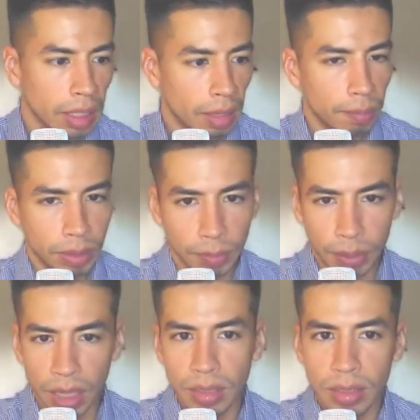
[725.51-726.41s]
But
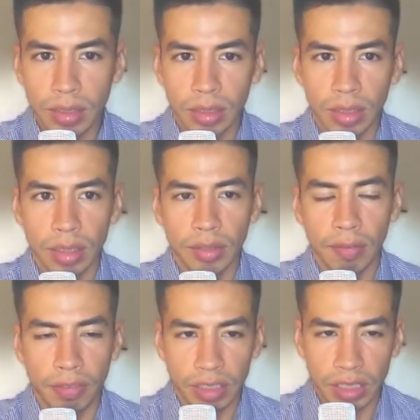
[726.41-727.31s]
deposits
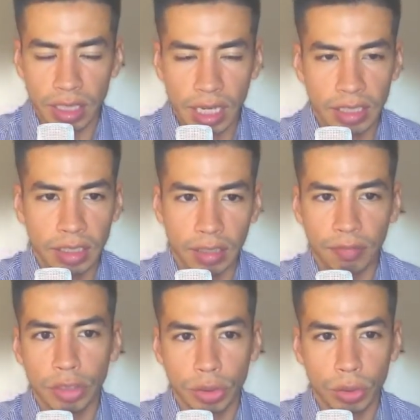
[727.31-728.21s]
it's a different
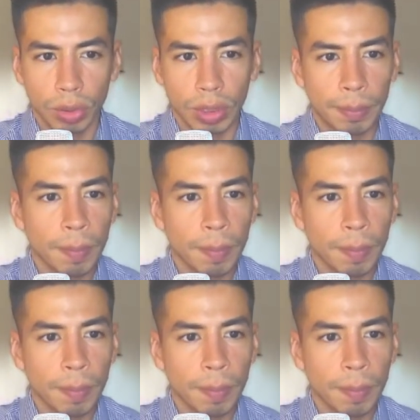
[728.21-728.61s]
story.